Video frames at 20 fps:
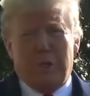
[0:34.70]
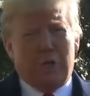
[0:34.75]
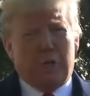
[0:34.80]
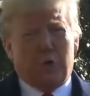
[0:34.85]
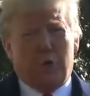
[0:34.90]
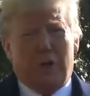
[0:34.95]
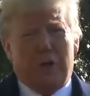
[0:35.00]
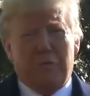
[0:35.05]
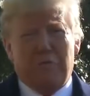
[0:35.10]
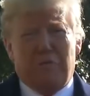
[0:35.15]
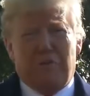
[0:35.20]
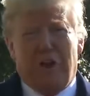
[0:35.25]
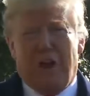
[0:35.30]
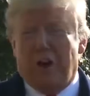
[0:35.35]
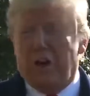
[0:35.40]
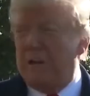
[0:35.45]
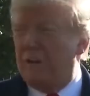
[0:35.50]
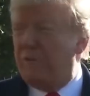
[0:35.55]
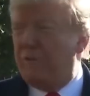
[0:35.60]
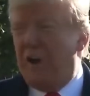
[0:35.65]
they treat him
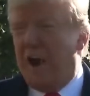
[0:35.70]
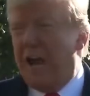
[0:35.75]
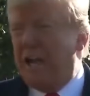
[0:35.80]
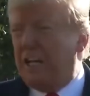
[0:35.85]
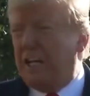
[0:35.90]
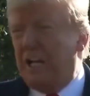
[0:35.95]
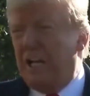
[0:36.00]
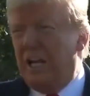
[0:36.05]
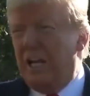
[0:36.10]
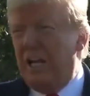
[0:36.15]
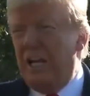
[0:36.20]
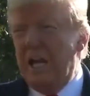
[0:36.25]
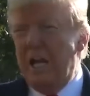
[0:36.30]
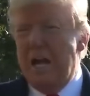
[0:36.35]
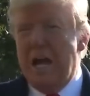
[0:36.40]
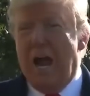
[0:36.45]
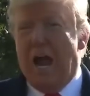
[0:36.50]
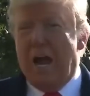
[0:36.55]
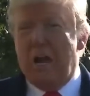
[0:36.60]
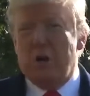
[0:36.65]
fairly. Frankly,
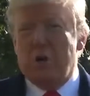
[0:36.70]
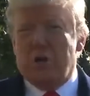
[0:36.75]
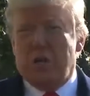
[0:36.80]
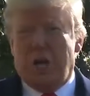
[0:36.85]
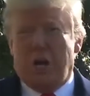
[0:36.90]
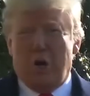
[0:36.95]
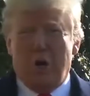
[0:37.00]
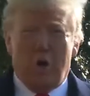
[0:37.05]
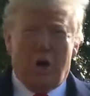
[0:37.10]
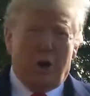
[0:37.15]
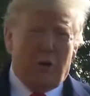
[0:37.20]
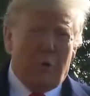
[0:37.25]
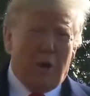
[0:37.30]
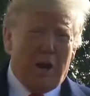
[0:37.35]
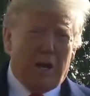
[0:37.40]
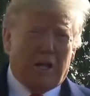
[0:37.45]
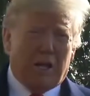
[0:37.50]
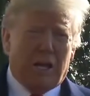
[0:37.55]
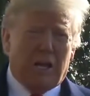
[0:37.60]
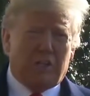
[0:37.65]
I don't care who I
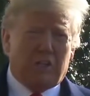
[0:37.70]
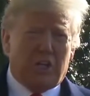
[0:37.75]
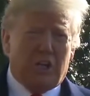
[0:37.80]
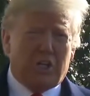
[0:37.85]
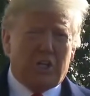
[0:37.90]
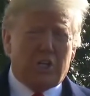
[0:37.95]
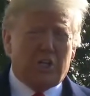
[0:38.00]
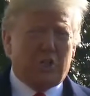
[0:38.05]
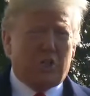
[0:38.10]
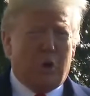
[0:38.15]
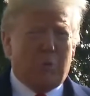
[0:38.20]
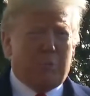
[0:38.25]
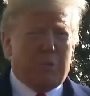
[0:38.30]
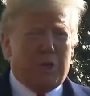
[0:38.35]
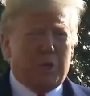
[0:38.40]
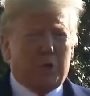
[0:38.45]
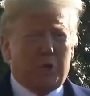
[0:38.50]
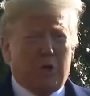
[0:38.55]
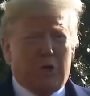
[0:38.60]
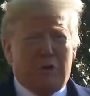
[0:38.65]
run against. I just hope
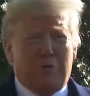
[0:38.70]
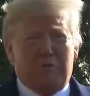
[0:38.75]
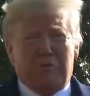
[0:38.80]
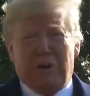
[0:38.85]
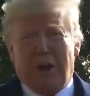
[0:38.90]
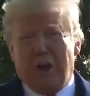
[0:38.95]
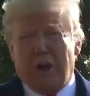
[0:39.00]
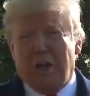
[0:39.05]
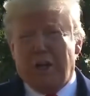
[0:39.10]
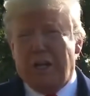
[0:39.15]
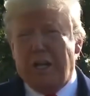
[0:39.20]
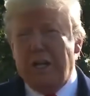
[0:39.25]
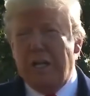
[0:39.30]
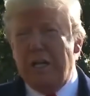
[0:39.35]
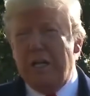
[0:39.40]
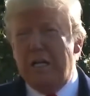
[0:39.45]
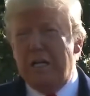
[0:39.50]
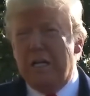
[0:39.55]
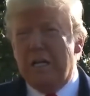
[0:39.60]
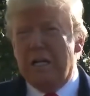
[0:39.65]
they treat him fairly.
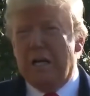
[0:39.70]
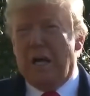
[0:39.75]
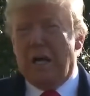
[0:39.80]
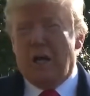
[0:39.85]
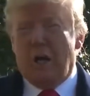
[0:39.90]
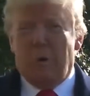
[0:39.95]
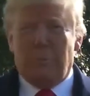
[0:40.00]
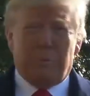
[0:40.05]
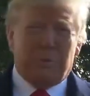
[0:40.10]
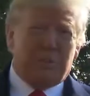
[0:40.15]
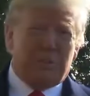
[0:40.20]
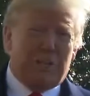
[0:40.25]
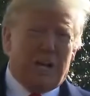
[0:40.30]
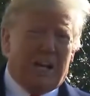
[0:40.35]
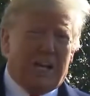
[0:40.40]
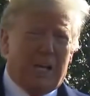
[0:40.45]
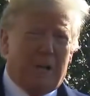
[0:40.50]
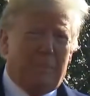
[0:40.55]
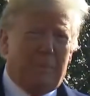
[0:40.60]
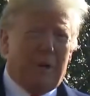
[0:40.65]
I hope it's
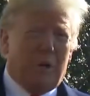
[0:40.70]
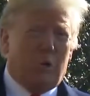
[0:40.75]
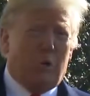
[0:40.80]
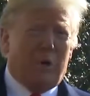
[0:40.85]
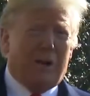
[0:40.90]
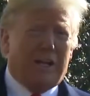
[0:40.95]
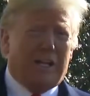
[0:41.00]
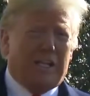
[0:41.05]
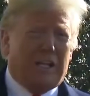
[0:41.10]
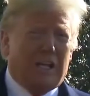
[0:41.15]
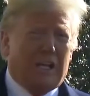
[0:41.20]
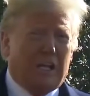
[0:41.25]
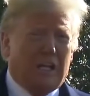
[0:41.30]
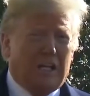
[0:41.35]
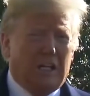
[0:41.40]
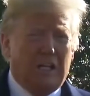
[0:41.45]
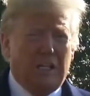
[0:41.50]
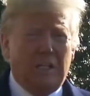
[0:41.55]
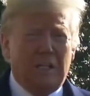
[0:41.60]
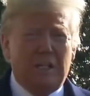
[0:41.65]
not going to be a rigged
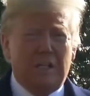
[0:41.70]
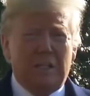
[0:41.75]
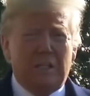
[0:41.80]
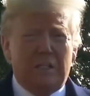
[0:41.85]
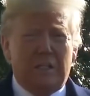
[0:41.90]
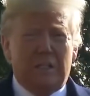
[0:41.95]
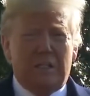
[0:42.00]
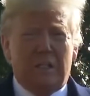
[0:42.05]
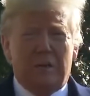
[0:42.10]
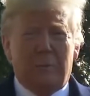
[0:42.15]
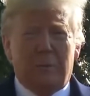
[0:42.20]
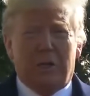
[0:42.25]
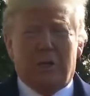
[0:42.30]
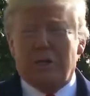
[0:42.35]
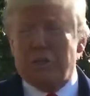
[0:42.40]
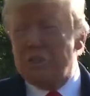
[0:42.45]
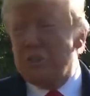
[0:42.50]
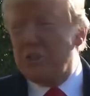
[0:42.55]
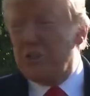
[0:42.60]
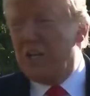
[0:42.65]
deal
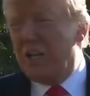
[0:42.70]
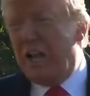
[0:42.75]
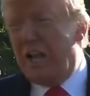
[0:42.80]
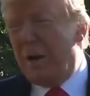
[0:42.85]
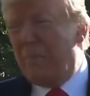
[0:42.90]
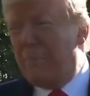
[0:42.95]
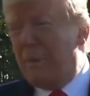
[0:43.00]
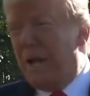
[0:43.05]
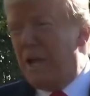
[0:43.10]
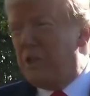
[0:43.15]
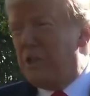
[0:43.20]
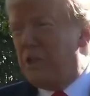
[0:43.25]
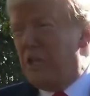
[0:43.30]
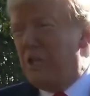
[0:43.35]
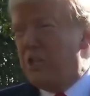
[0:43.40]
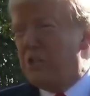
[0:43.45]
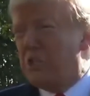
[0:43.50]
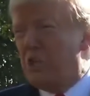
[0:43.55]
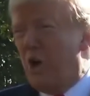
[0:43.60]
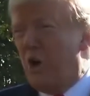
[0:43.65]
because there's a lot of bad
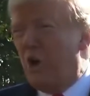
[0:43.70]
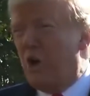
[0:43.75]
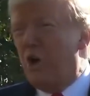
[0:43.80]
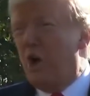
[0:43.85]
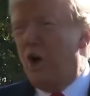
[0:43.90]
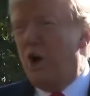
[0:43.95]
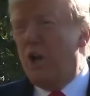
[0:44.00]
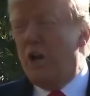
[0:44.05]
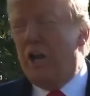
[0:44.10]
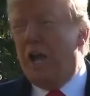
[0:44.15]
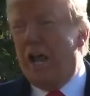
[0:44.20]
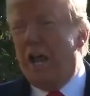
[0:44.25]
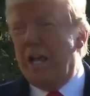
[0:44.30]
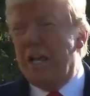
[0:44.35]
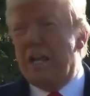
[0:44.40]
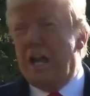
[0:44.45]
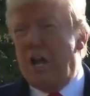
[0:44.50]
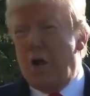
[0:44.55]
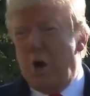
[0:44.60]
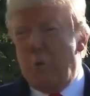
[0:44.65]
things going on,
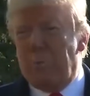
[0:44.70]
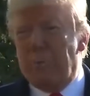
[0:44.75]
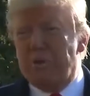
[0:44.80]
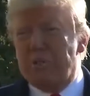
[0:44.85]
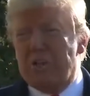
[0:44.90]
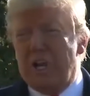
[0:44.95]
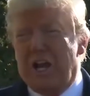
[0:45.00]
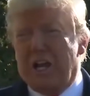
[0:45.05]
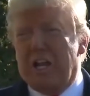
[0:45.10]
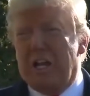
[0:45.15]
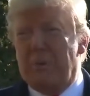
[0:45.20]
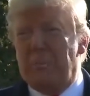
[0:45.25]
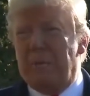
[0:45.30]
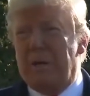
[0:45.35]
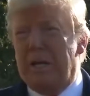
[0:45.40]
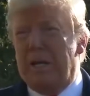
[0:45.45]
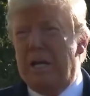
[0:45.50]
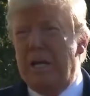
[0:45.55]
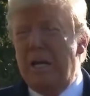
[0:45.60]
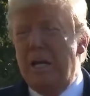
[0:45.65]
and I hope it's not going to
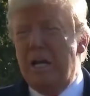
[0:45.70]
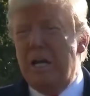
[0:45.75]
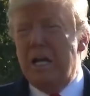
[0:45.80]
be